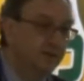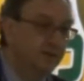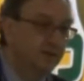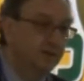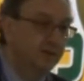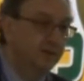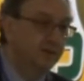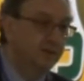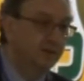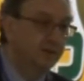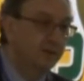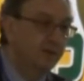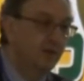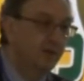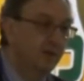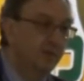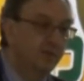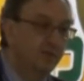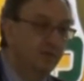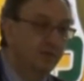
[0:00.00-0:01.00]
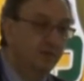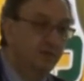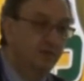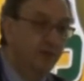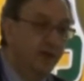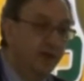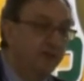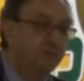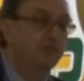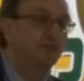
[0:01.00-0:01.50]
the problem,
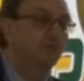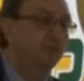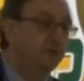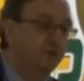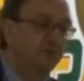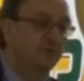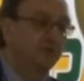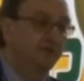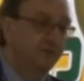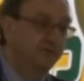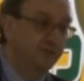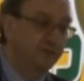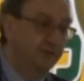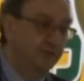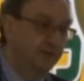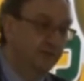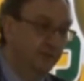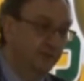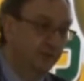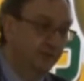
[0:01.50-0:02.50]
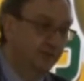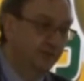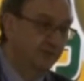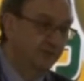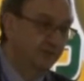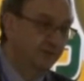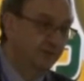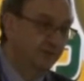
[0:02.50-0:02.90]
you have to give treatment,